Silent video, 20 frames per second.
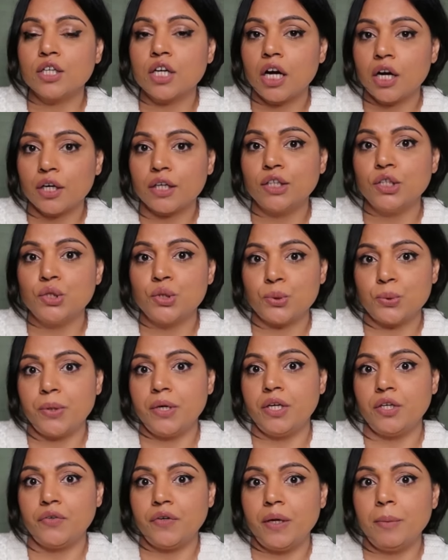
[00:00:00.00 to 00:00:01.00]
current
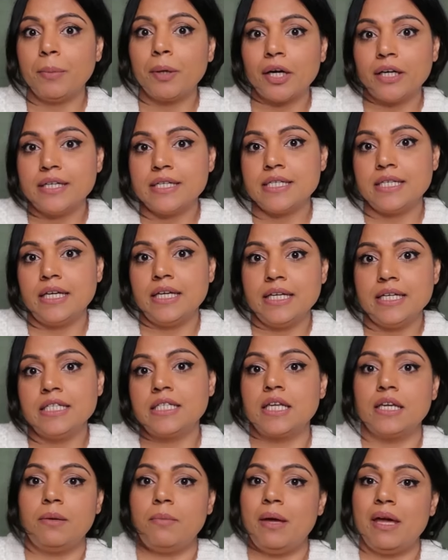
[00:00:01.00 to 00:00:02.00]
joinery person is
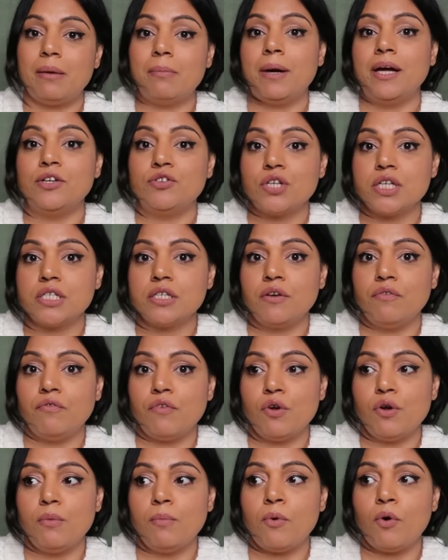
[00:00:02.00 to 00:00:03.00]
gonna make my dressing room,